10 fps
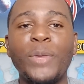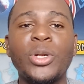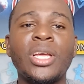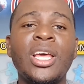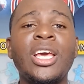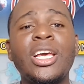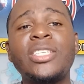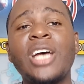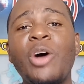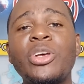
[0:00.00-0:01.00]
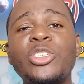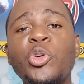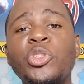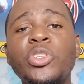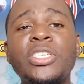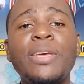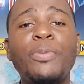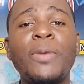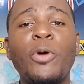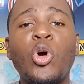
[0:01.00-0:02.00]
But it's always good to see
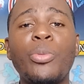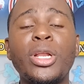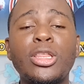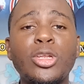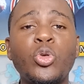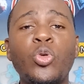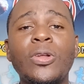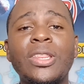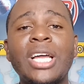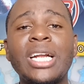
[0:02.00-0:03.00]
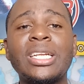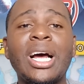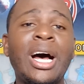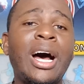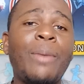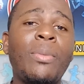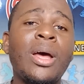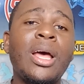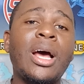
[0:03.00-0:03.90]
people coming through that um